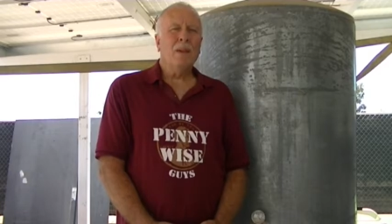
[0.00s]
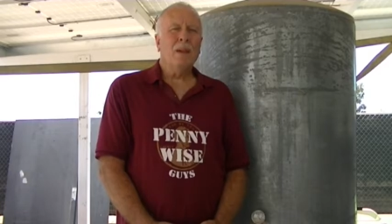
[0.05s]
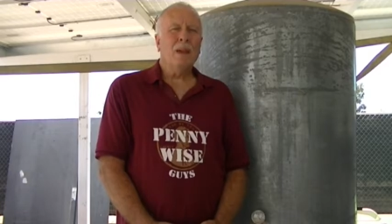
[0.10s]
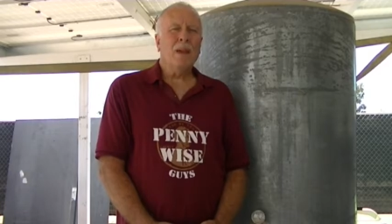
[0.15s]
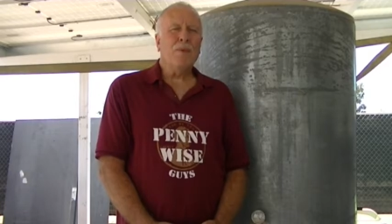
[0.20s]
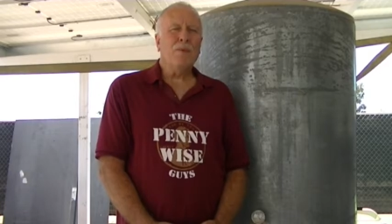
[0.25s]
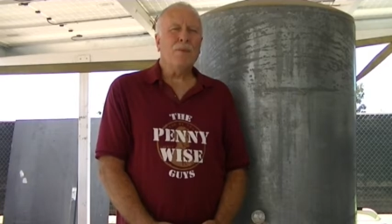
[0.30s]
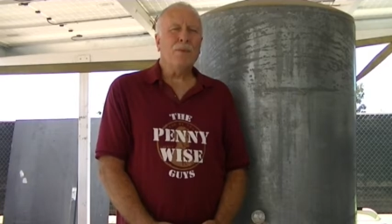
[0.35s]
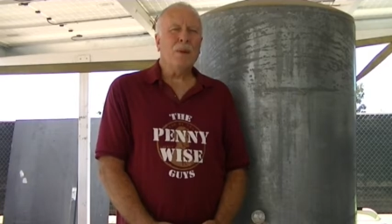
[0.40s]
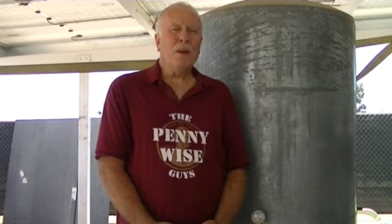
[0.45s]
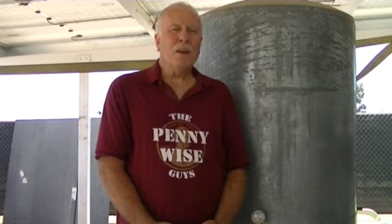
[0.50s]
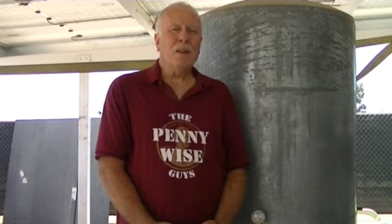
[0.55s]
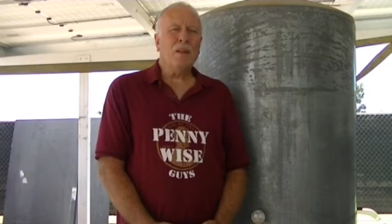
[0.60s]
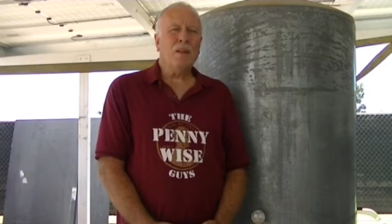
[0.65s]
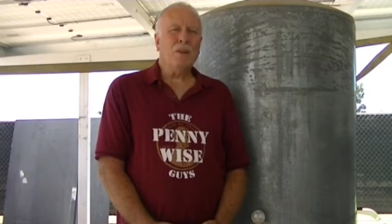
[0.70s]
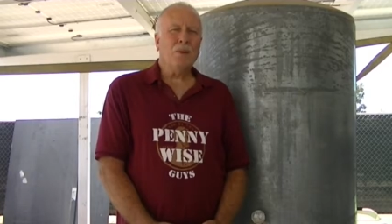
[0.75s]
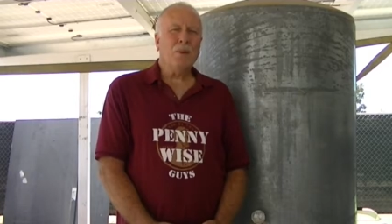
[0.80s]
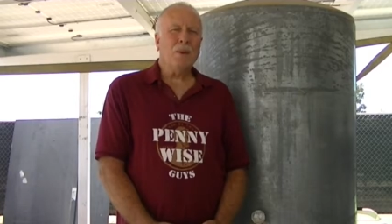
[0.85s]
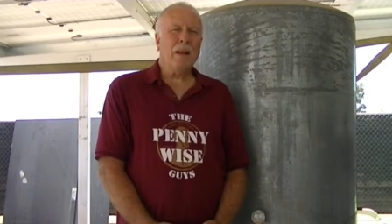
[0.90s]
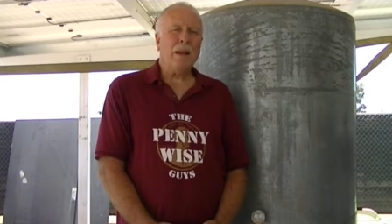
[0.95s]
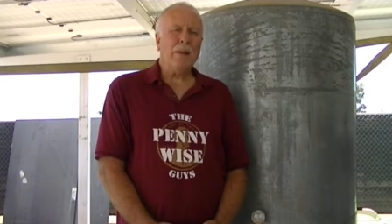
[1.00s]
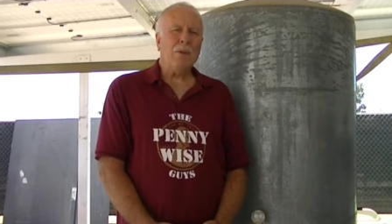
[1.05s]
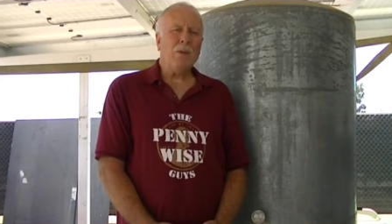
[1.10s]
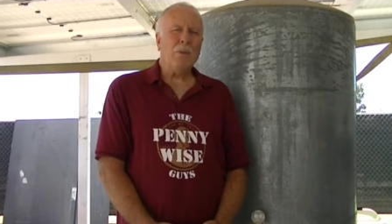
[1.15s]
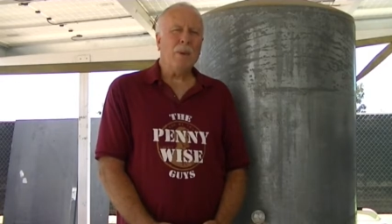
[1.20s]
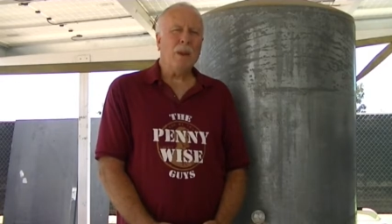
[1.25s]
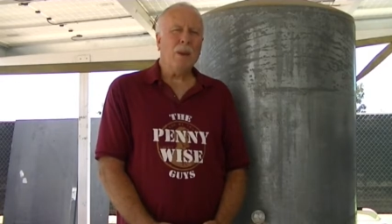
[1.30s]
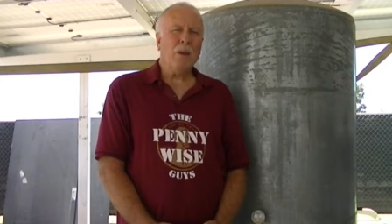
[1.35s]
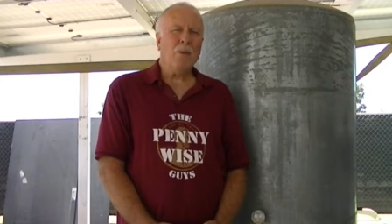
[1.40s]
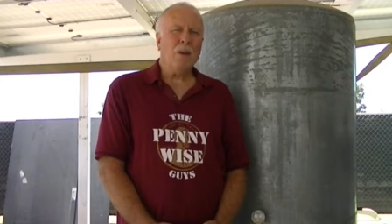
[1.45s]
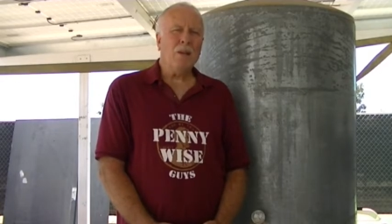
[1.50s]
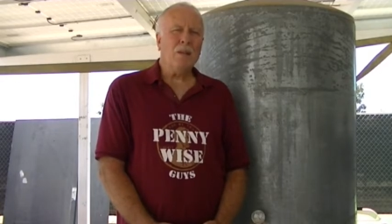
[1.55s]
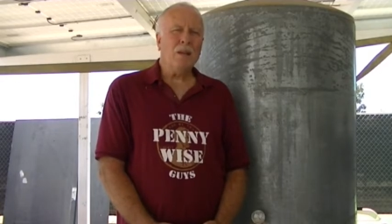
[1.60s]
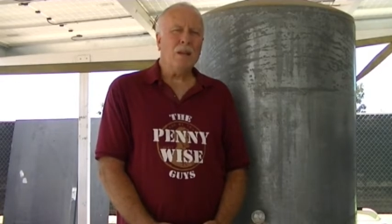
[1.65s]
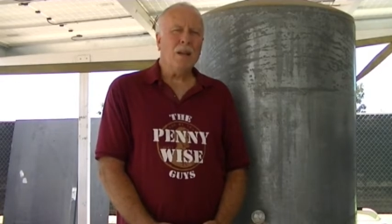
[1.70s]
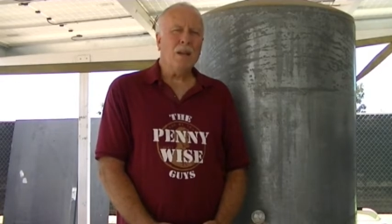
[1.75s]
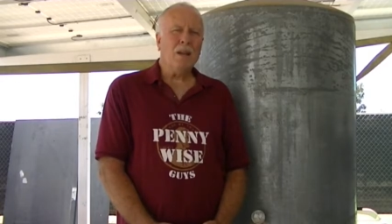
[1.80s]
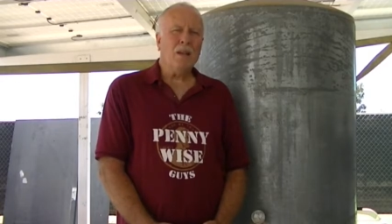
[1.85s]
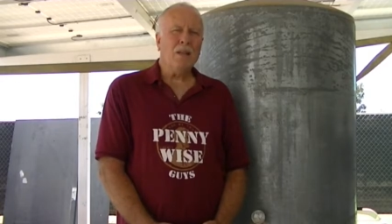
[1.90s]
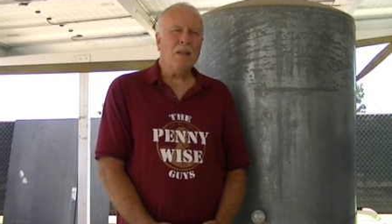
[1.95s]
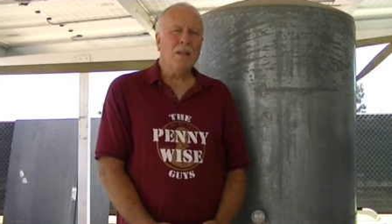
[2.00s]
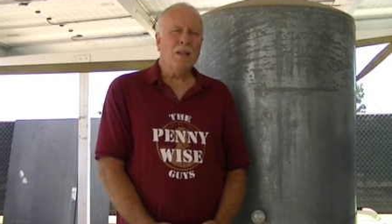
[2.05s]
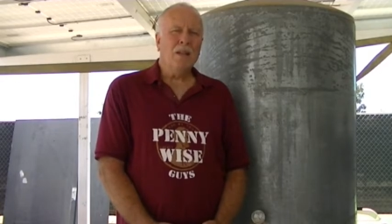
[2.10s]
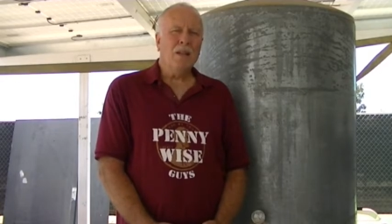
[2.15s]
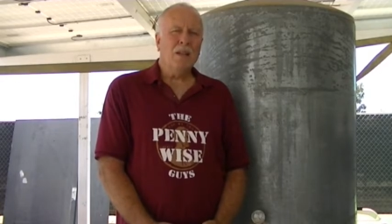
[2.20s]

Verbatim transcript: Hey friends, Greg here, the Penny Wise guys.